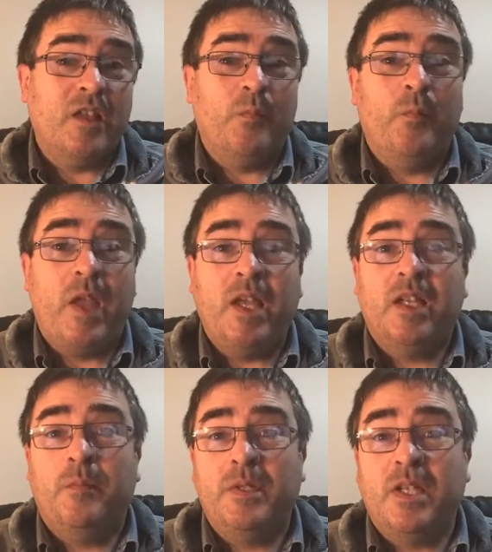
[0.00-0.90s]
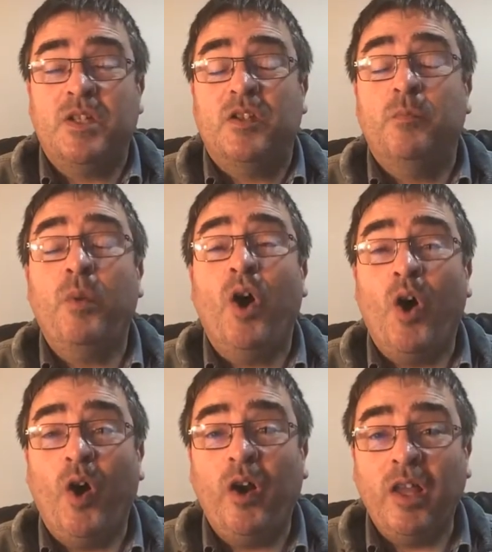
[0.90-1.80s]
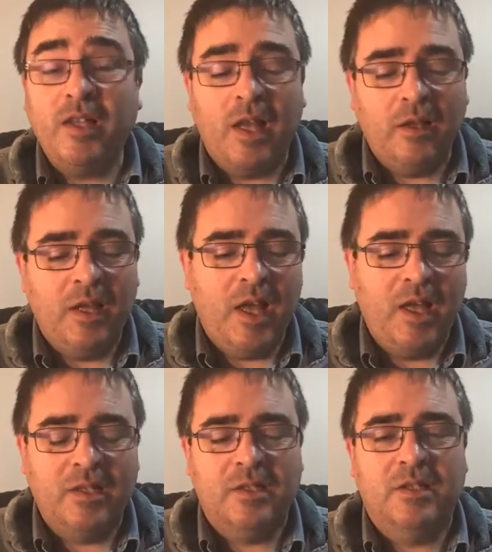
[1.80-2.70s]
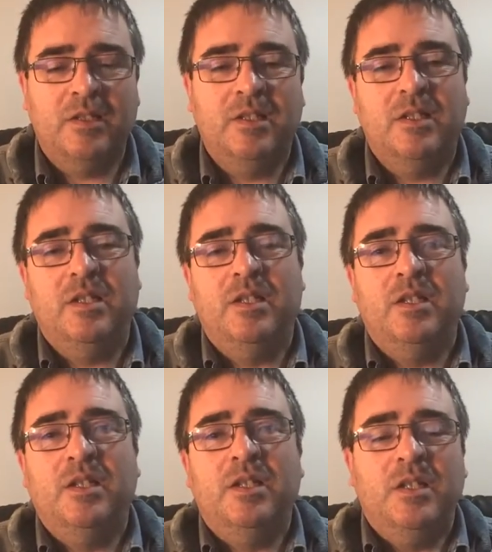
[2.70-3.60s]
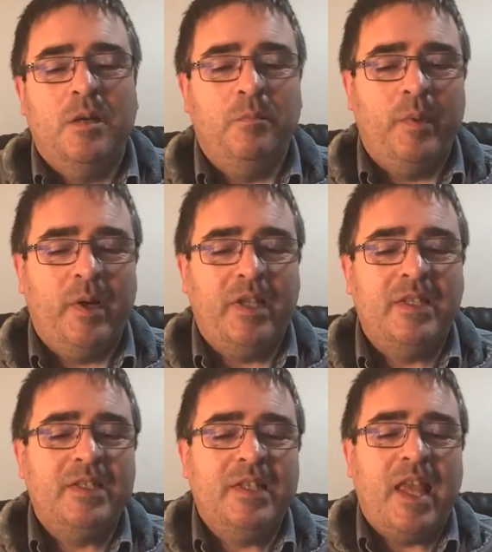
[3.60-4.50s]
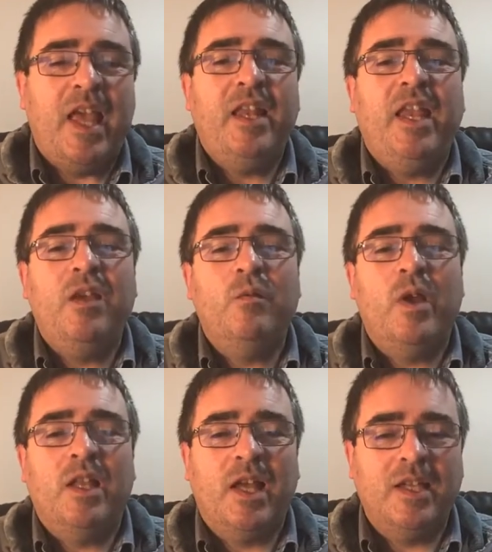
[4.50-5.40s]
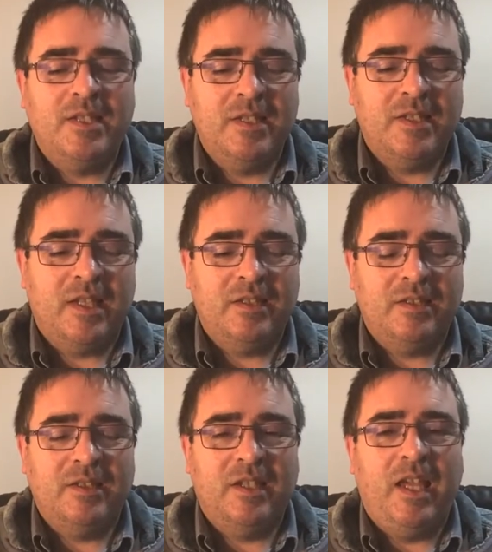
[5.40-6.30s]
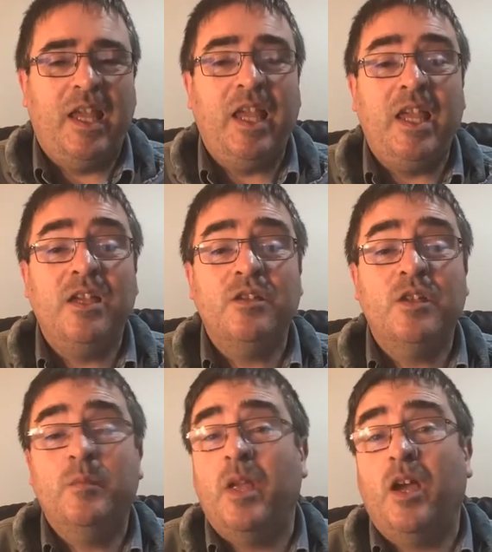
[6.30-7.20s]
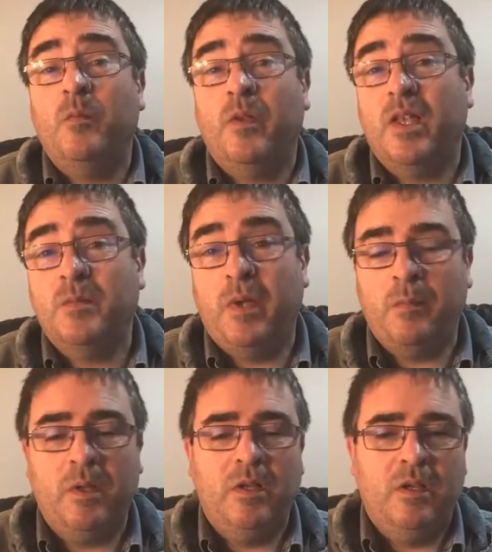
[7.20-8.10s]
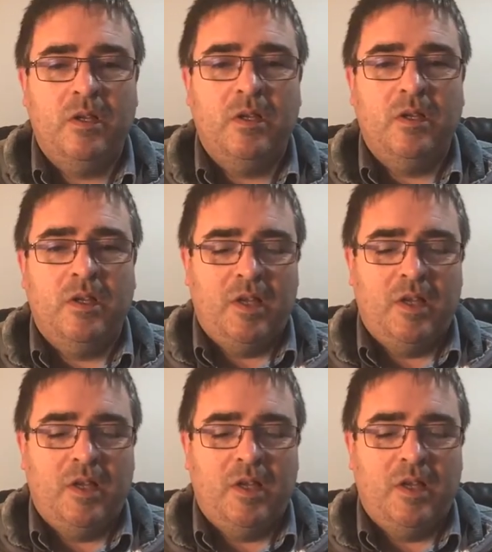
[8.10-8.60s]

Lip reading: have ended up being in a position of power in that land. But instead he realises that he should be out with his people.